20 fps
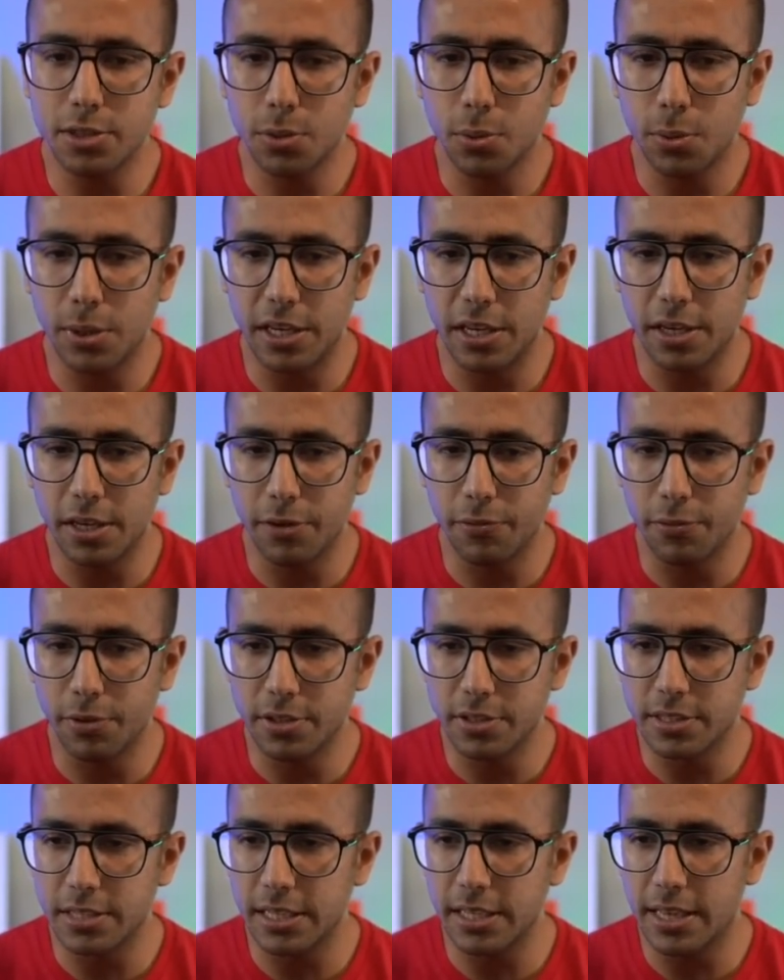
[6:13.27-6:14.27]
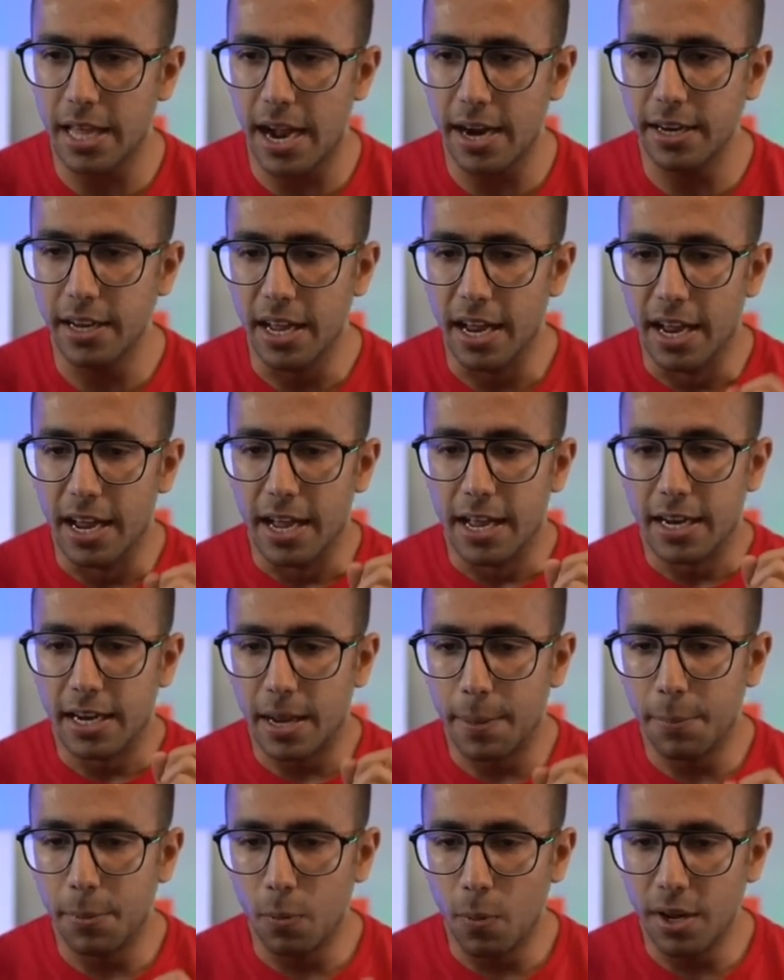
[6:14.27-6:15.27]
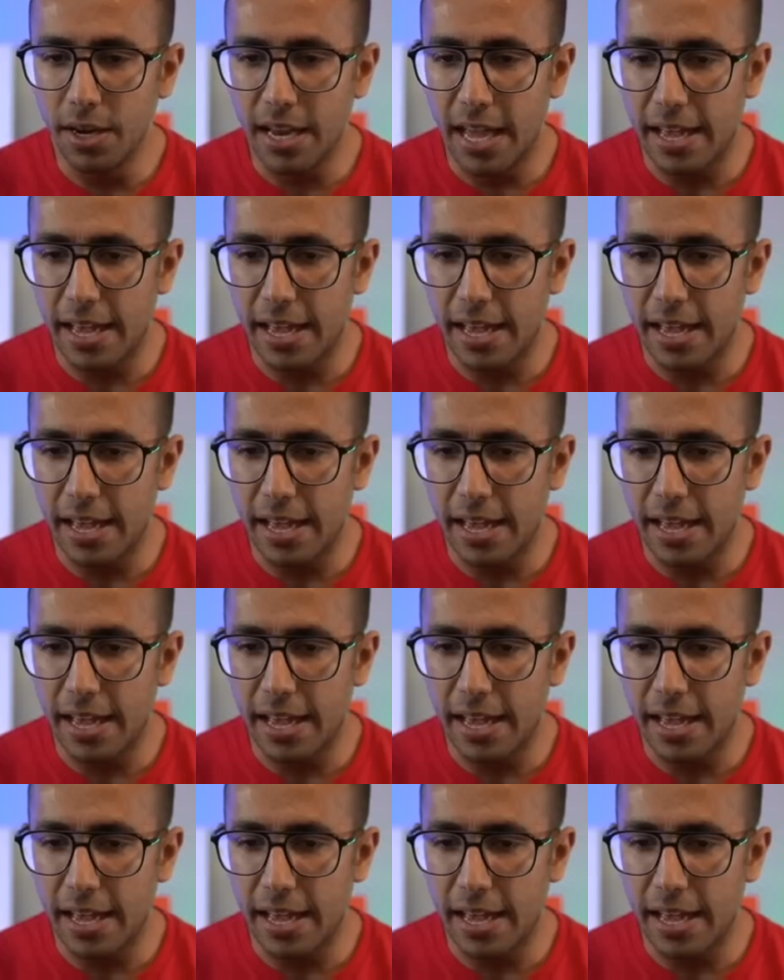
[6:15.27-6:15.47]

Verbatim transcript: So here you will see that number one